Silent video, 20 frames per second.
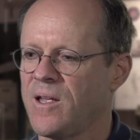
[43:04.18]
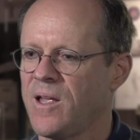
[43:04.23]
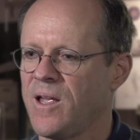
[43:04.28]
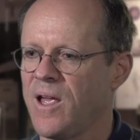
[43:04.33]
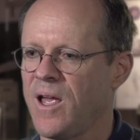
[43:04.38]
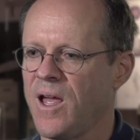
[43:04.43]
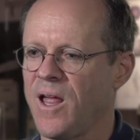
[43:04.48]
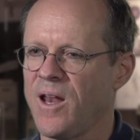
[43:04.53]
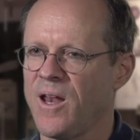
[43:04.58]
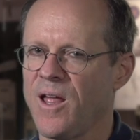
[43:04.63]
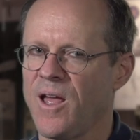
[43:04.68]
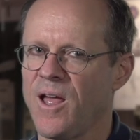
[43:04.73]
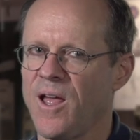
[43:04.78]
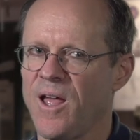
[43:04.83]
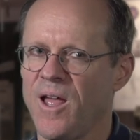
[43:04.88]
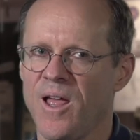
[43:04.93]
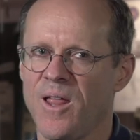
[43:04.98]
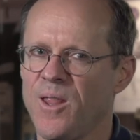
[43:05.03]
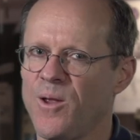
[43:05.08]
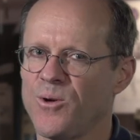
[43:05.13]

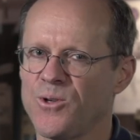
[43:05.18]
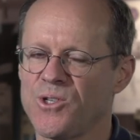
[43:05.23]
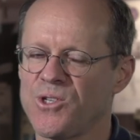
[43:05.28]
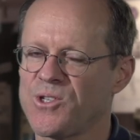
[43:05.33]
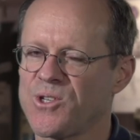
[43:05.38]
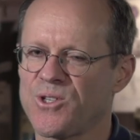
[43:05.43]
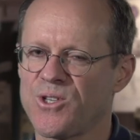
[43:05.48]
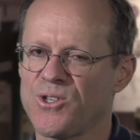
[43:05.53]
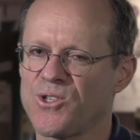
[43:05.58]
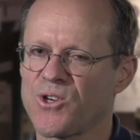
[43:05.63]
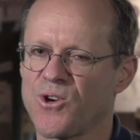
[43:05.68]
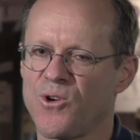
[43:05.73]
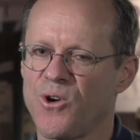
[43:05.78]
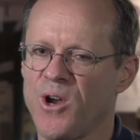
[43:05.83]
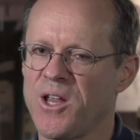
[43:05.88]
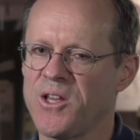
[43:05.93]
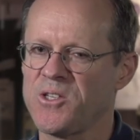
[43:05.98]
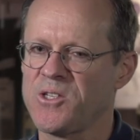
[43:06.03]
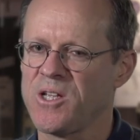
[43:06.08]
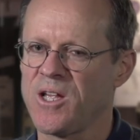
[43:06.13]
Yeah. And there was this
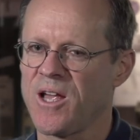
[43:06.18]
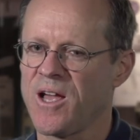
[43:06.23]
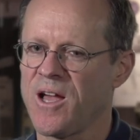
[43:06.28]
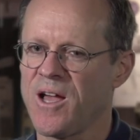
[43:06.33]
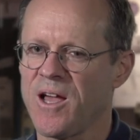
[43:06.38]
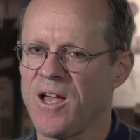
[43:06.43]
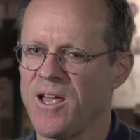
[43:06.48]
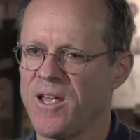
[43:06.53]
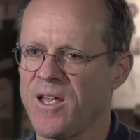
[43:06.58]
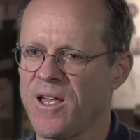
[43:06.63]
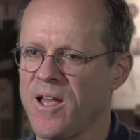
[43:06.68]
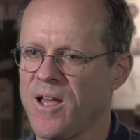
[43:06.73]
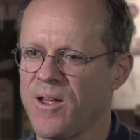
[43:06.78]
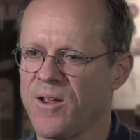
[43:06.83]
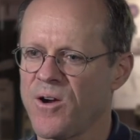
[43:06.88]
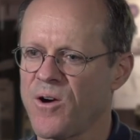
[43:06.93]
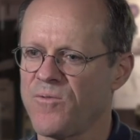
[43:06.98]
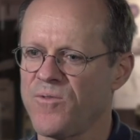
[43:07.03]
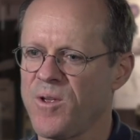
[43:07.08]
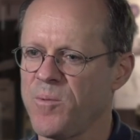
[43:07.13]
crazy guy,
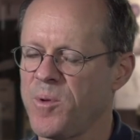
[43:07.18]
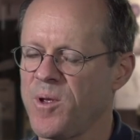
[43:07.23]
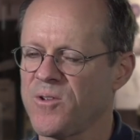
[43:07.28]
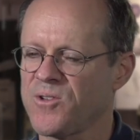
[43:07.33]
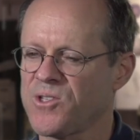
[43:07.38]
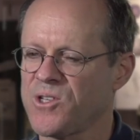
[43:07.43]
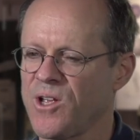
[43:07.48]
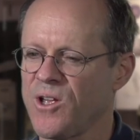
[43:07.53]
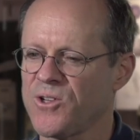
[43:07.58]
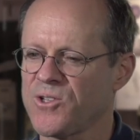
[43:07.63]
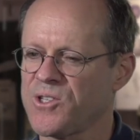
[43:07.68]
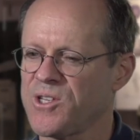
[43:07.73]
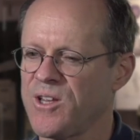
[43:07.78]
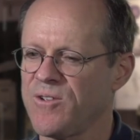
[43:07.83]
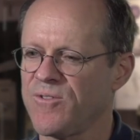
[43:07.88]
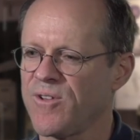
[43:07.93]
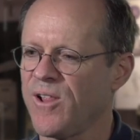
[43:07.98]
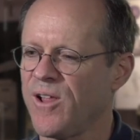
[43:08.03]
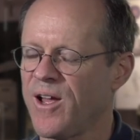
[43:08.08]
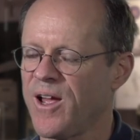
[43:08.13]
our VP of Sales,
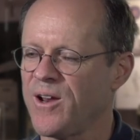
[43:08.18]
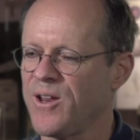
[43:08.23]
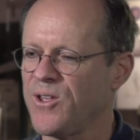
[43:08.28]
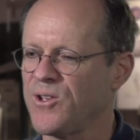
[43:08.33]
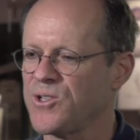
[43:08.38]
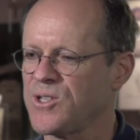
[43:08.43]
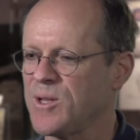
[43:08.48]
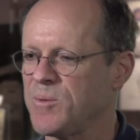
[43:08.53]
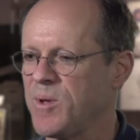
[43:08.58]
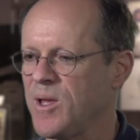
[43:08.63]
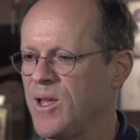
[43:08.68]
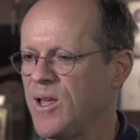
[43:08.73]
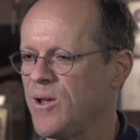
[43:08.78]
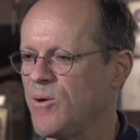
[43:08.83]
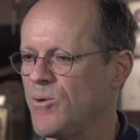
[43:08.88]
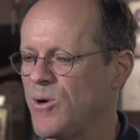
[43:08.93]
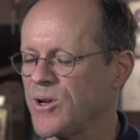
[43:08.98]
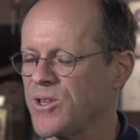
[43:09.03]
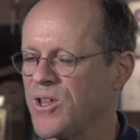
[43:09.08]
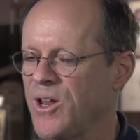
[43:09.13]
Steve Klein. He
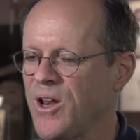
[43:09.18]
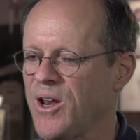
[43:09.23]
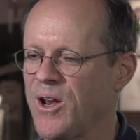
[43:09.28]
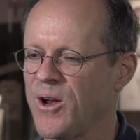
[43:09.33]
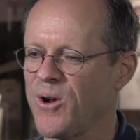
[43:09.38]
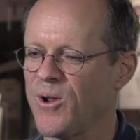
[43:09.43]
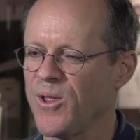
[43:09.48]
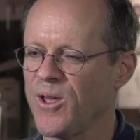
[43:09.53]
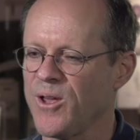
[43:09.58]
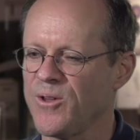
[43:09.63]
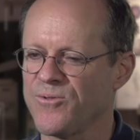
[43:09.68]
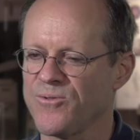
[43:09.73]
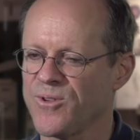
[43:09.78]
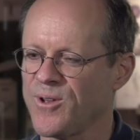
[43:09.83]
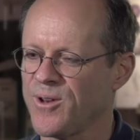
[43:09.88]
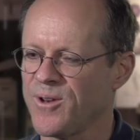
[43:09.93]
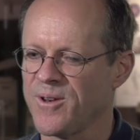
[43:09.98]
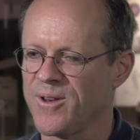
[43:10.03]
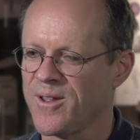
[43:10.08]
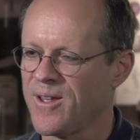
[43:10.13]
worked in Interleaf,
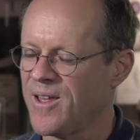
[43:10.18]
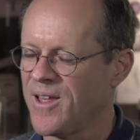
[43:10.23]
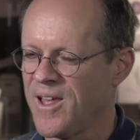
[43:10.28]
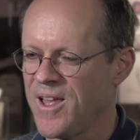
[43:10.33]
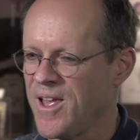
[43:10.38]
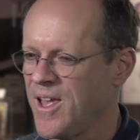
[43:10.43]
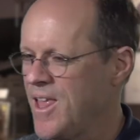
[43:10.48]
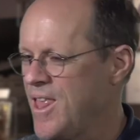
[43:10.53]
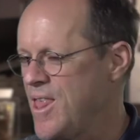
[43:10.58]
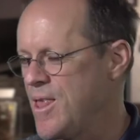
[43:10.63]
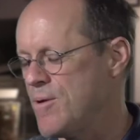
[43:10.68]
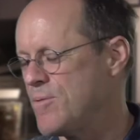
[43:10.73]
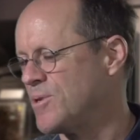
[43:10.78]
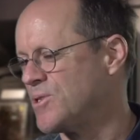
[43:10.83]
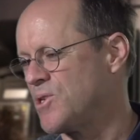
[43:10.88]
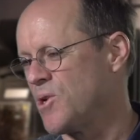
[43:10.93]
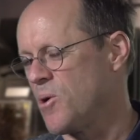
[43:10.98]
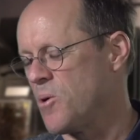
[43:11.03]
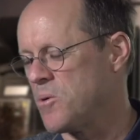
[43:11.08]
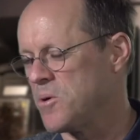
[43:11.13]
and he
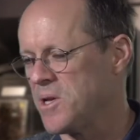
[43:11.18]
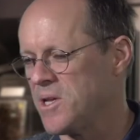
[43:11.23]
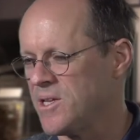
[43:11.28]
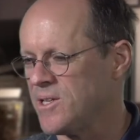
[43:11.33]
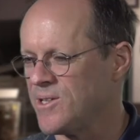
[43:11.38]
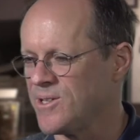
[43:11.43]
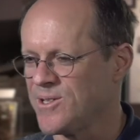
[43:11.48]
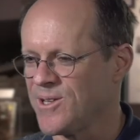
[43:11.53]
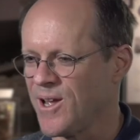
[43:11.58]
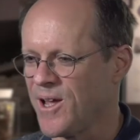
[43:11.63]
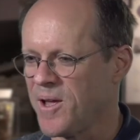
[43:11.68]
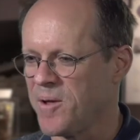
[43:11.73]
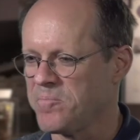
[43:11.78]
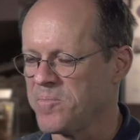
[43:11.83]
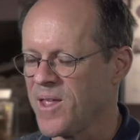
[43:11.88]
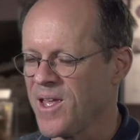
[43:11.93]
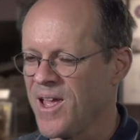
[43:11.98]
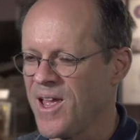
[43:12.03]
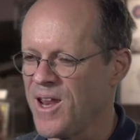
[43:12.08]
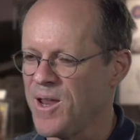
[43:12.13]
was always.
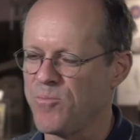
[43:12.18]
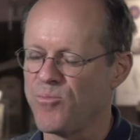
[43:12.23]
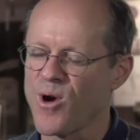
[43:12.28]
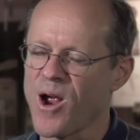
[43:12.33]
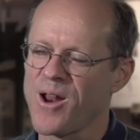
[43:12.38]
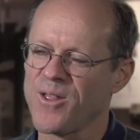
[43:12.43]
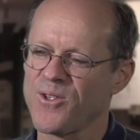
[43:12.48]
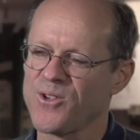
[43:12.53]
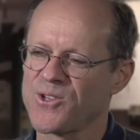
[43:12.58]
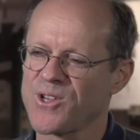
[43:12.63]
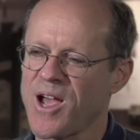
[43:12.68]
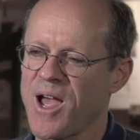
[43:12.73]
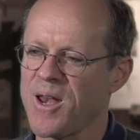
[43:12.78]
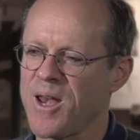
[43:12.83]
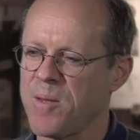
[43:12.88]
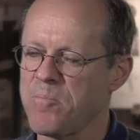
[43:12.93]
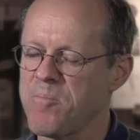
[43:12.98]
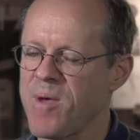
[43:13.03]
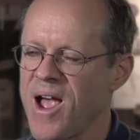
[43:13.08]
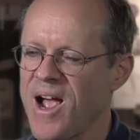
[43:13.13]
And he brought in this guy
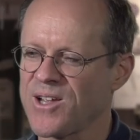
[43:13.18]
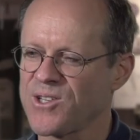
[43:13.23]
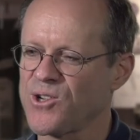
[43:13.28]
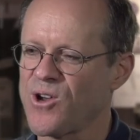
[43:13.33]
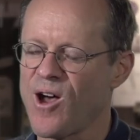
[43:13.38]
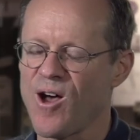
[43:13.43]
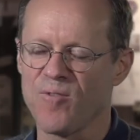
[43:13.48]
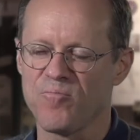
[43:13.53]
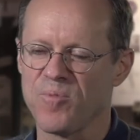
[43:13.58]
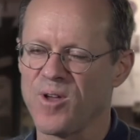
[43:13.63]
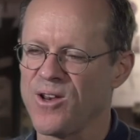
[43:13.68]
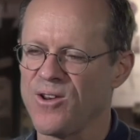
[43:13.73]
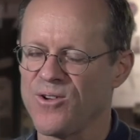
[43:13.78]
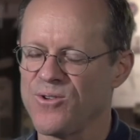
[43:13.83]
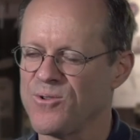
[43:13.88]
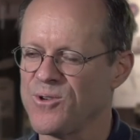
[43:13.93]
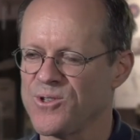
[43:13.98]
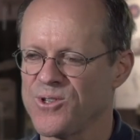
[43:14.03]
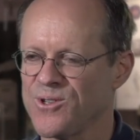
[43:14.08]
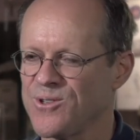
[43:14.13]
named Max Hoffman,
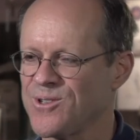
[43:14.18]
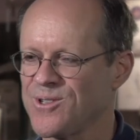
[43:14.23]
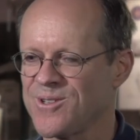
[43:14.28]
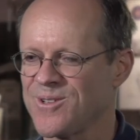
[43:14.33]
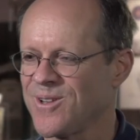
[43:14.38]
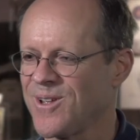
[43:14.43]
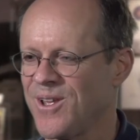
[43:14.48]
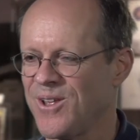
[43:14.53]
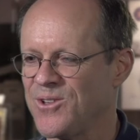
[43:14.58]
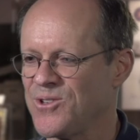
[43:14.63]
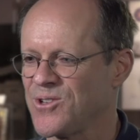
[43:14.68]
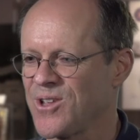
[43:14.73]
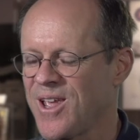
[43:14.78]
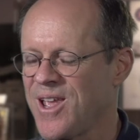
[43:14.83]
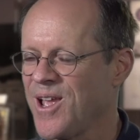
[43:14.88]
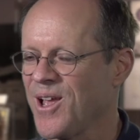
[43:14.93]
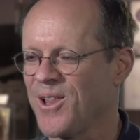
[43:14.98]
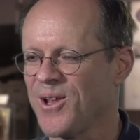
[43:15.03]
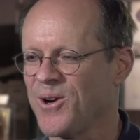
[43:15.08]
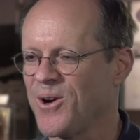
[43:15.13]
who is this
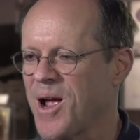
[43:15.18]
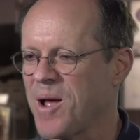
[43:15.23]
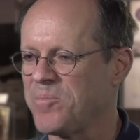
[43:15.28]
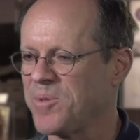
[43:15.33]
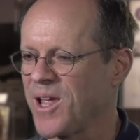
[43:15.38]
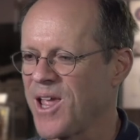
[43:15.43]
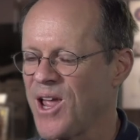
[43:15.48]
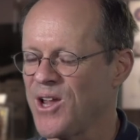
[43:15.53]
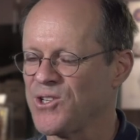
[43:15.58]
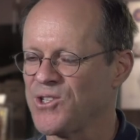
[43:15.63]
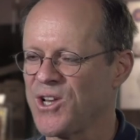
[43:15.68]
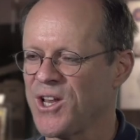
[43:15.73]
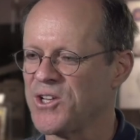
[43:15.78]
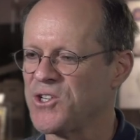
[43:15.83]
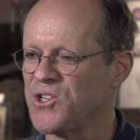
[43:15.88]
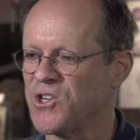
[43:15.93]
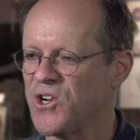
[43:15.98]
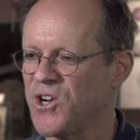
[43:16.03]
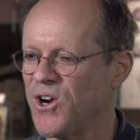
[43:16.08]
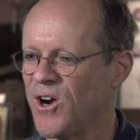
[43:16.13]
killer application
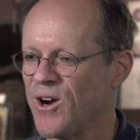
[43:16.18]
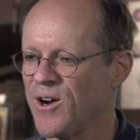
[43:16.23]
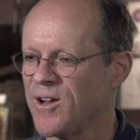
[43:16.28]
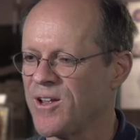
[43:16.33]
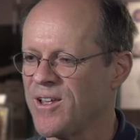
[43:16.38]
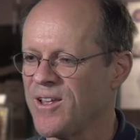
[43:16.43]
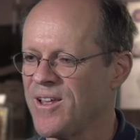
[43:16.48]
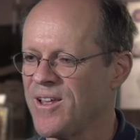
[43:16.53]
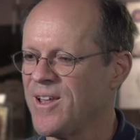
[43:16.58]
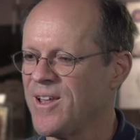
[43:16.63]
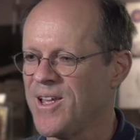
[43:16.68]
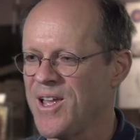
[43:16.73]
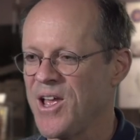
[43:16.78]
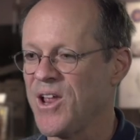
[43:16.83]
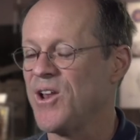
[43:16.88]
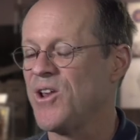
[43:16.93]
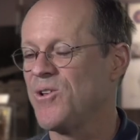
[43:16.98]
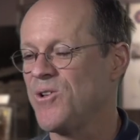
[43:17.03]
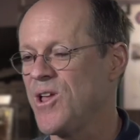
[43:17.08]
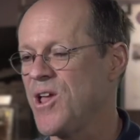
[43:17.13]
engineer,
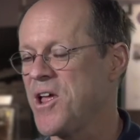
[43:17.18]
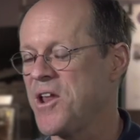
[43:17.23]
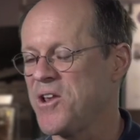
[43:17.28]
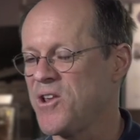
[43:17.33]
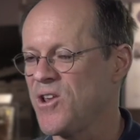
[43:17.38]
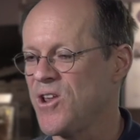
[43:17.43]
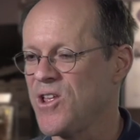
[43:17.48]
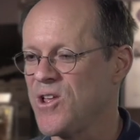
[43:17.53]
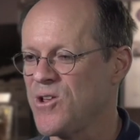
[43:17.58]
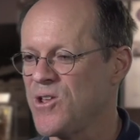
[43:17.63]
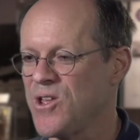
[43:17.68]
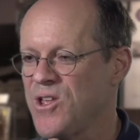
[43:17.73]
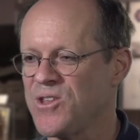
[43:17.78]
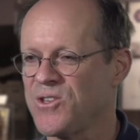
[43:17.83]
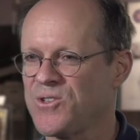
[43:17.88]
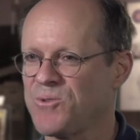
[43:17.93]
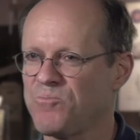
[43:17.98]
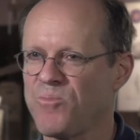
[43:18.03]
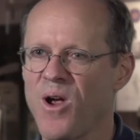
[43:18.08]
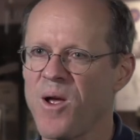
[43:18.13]
and
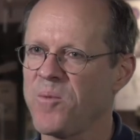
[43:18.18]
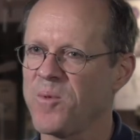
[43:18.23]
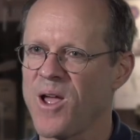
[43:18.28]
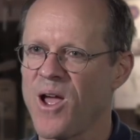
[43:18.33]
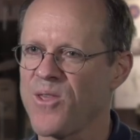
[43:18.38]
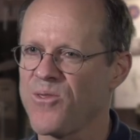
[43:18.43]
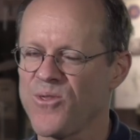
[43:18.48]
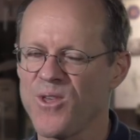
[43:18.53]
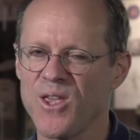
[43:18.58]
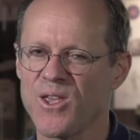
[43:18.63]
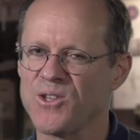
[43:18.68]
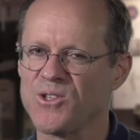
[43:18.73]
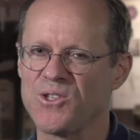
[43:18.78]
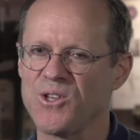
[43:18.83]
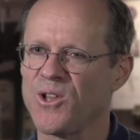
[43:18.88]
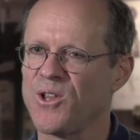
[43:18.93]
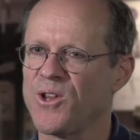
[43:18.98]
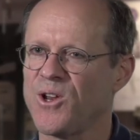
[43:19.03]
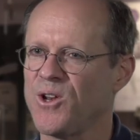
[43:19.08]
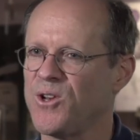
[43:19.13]
is probably, I think he's
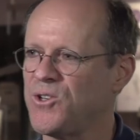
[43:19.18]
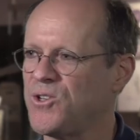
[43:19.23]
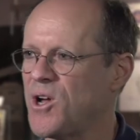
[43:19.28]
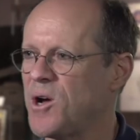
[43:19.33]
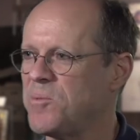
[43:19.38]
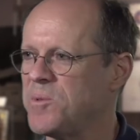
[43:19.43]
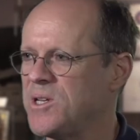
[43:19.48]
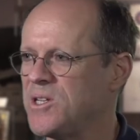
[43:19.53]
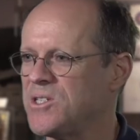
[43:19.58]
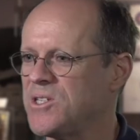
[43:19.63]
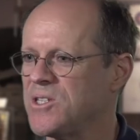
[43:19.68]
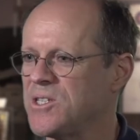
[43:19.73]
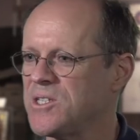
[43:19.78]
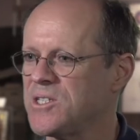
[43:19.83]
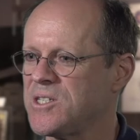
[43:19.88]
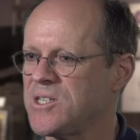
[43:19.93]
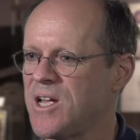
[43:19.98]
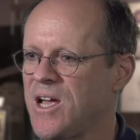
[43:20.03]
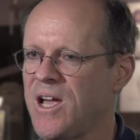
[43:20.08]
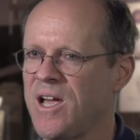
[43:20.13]
still at Adobe to
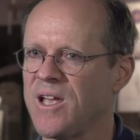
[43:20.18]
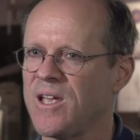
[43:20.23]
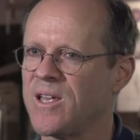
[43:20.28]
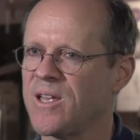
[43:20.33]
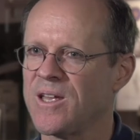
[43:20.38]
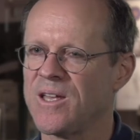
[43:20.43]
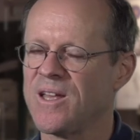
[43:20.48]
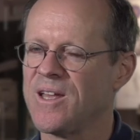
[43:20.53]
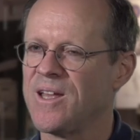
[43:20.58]
this day.